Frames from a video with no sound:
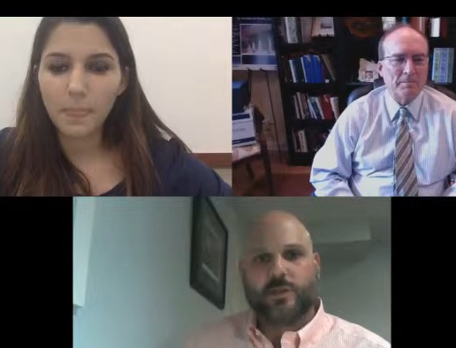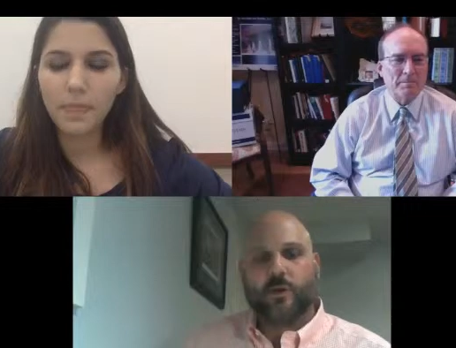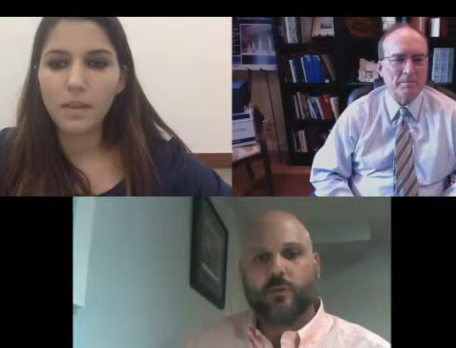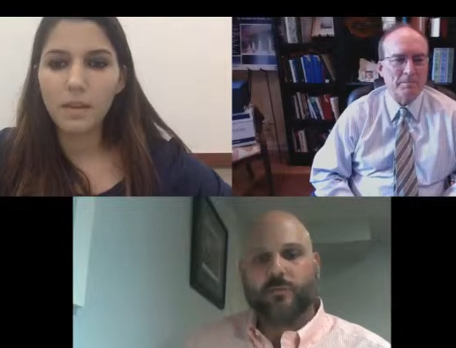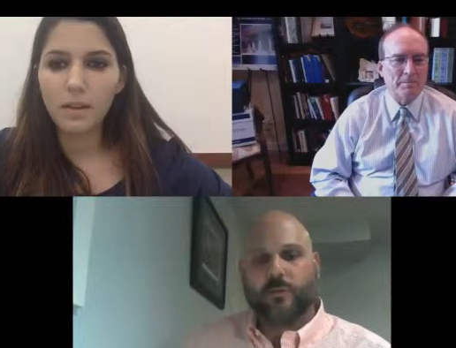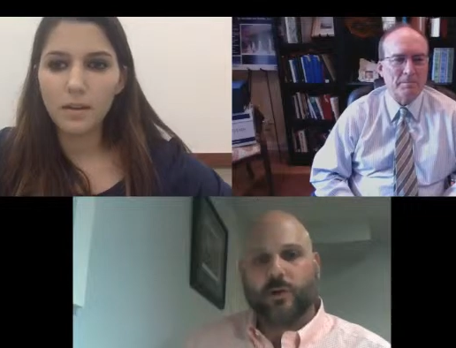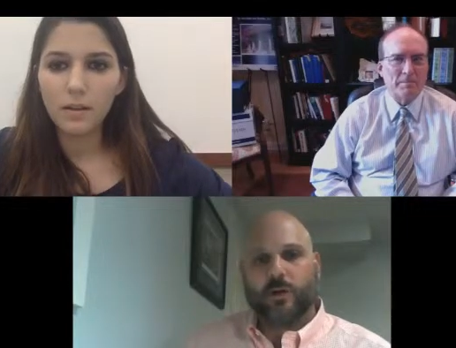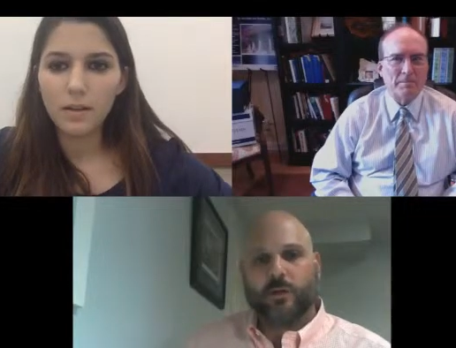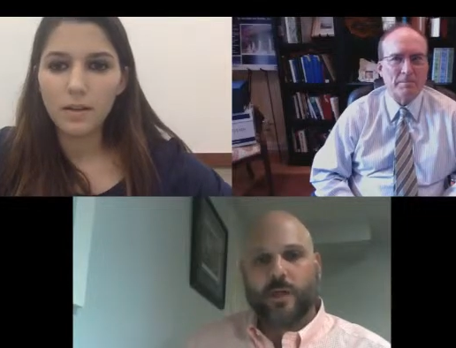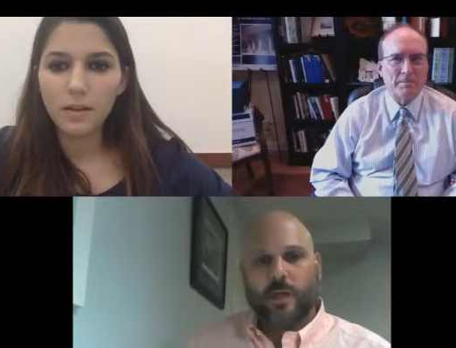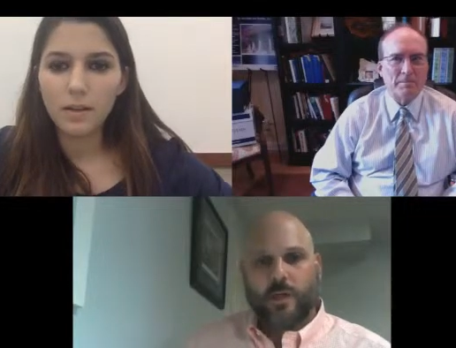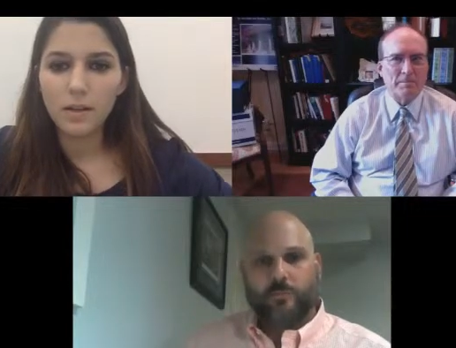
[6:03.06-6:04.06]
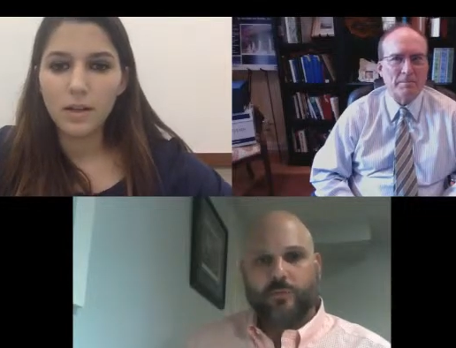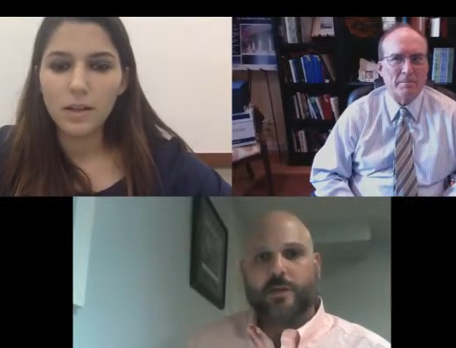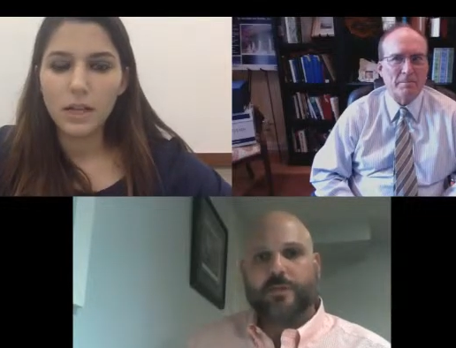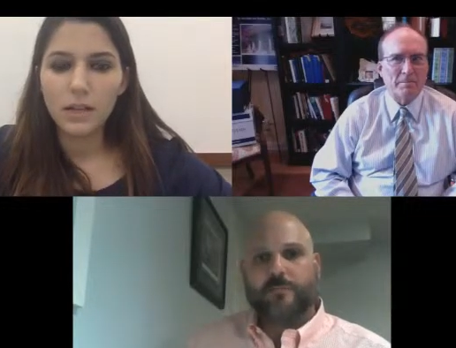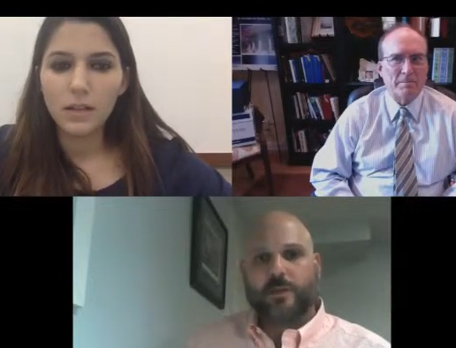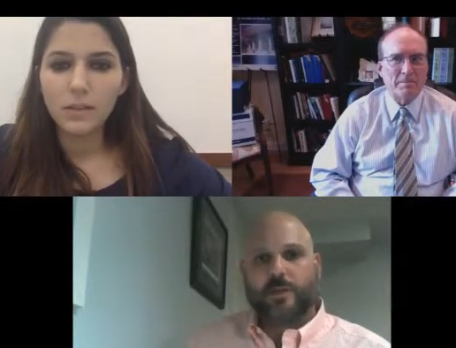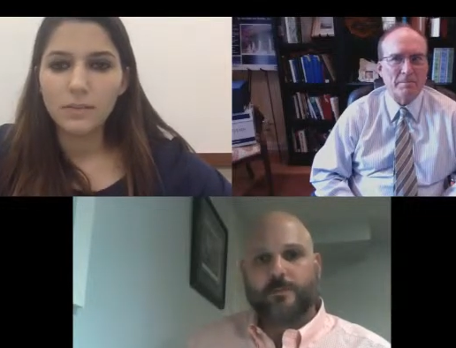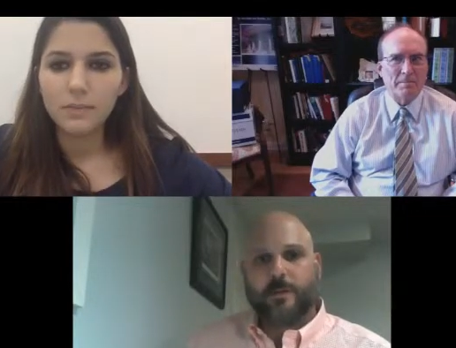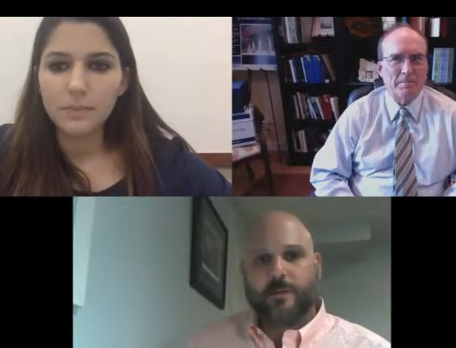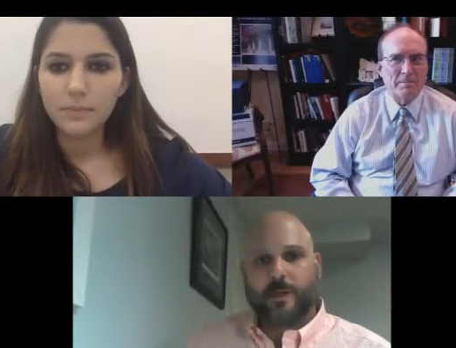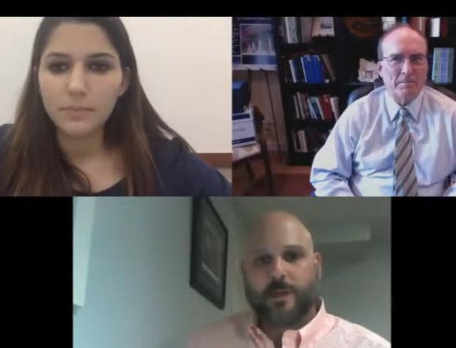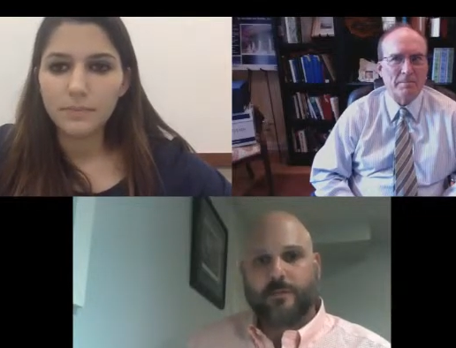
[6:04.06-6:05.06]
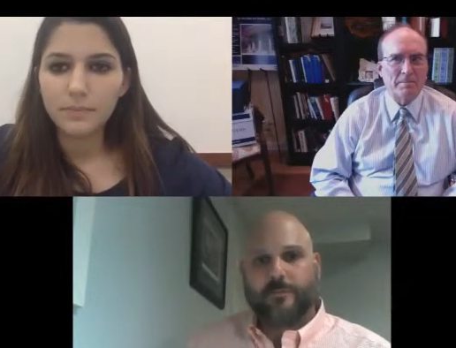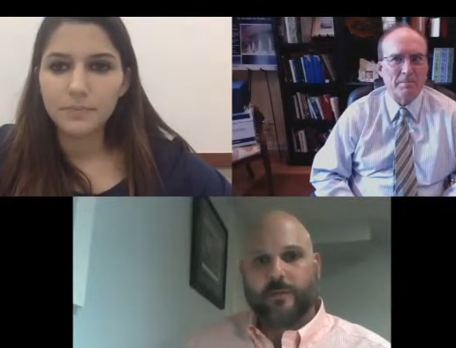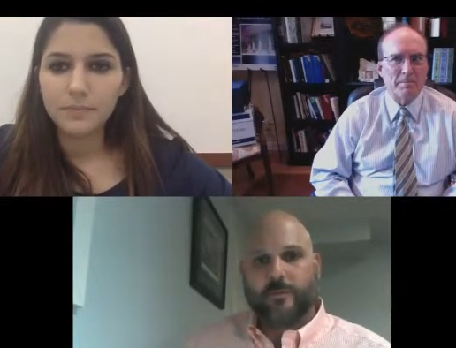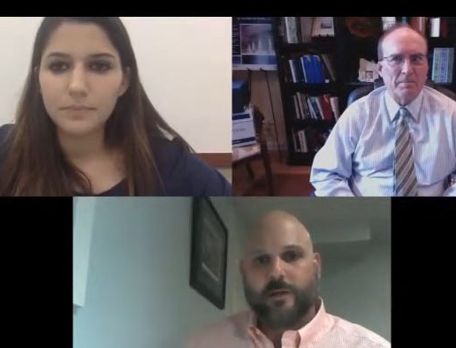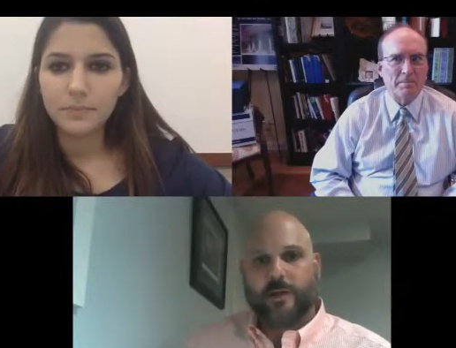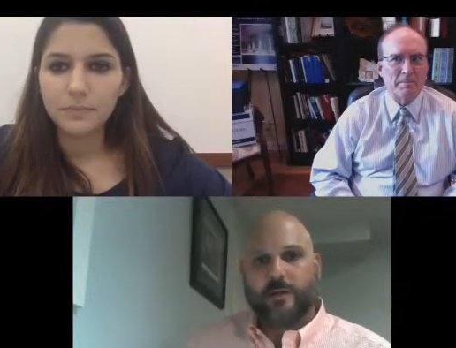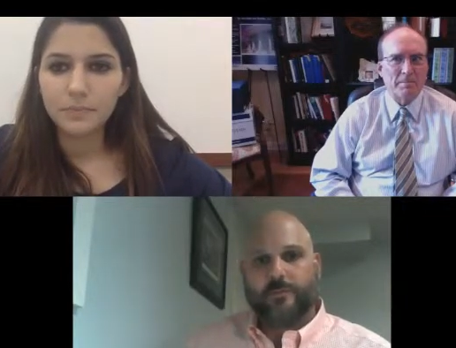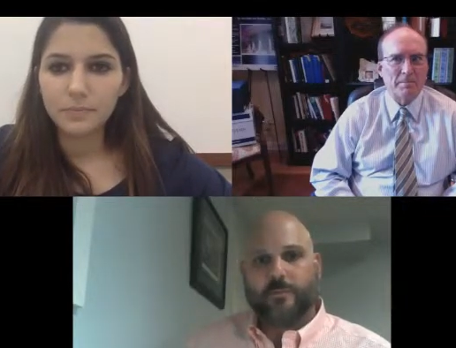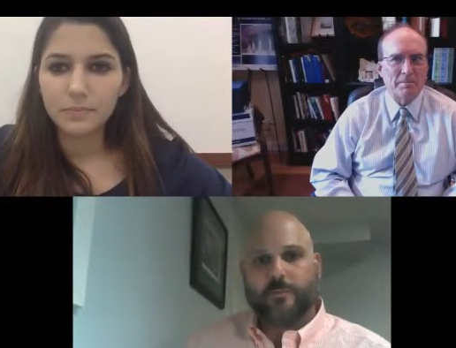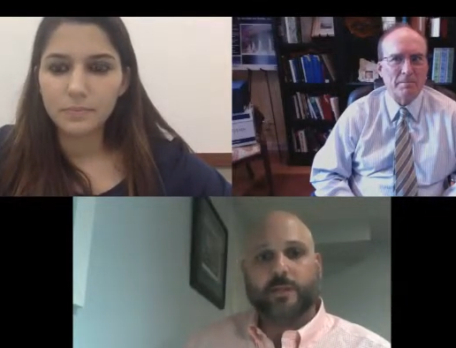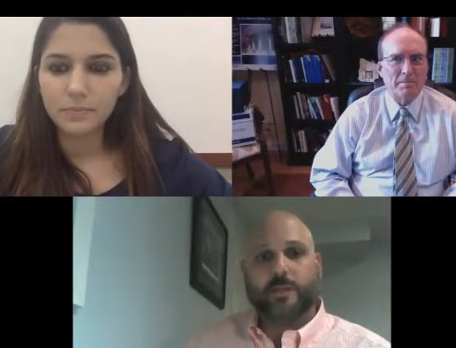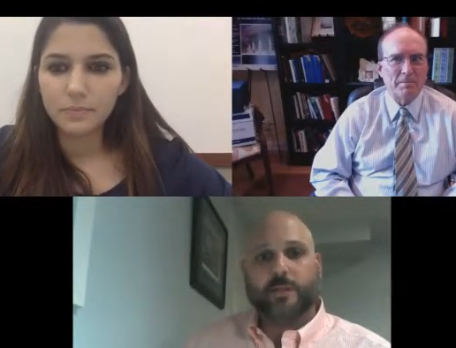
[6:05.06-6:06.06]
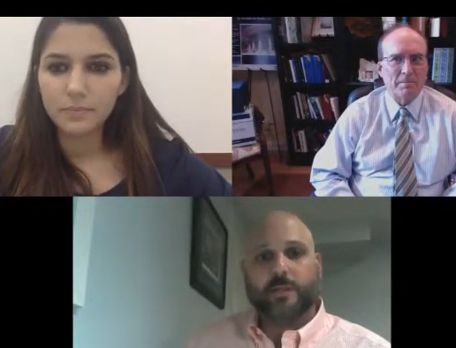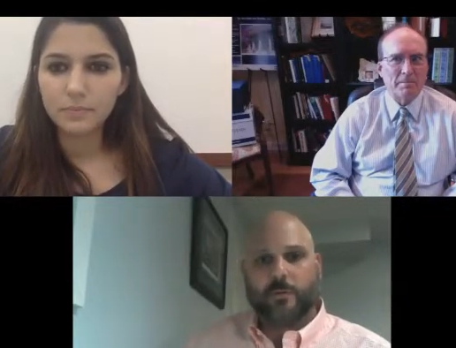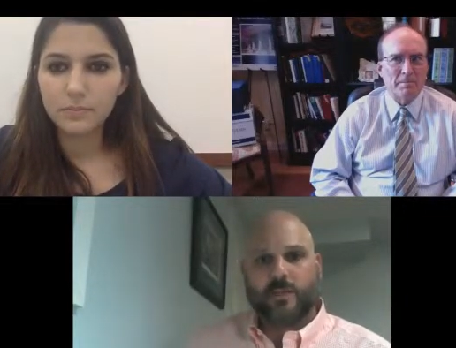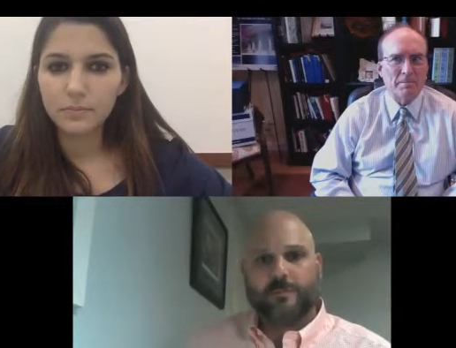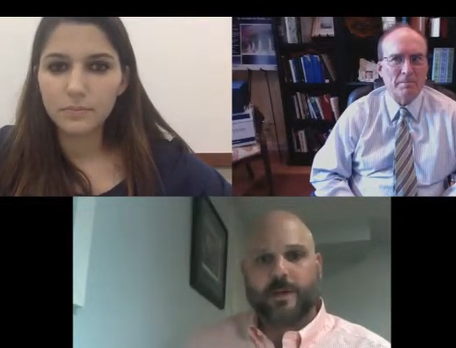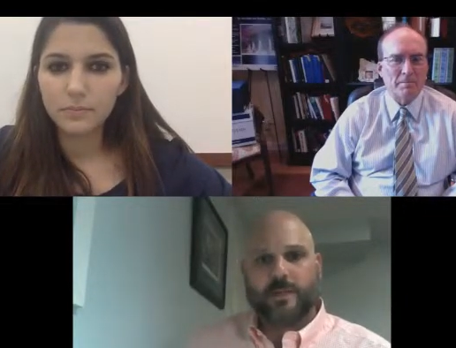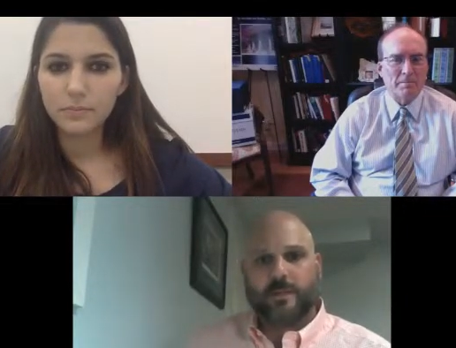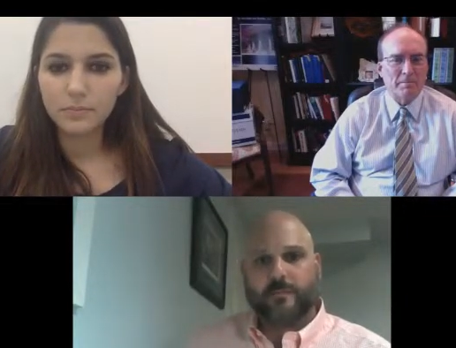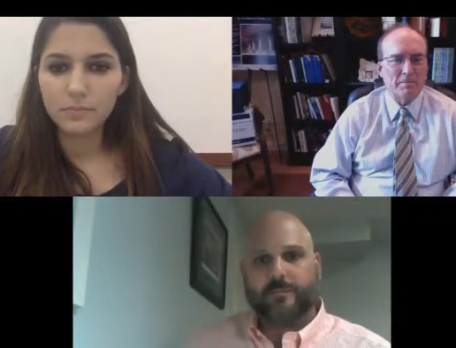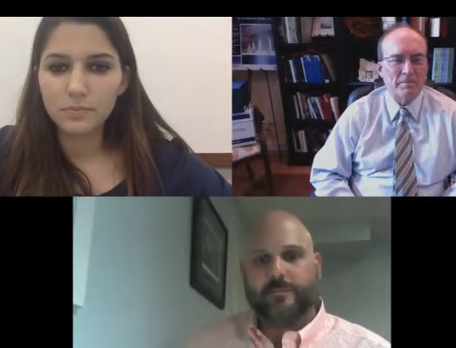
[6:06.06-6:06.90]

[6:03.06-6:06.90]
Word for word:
Speaker 1: an overall breadth of experience from a from a legal perspective,